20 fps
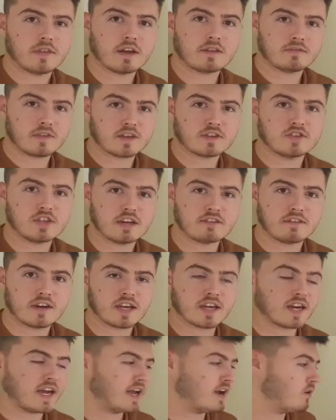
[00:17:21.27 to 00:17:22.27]
That's generally
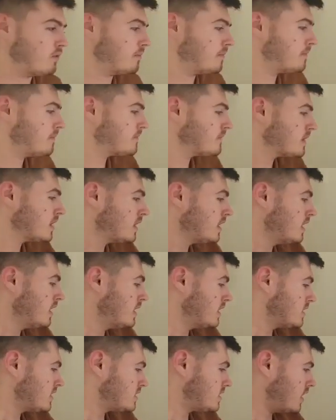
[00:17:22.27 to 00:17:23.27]
gonna help.
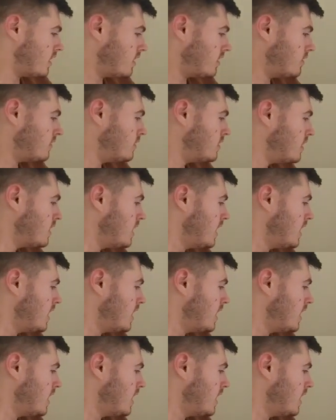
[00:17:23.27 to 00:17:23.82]
So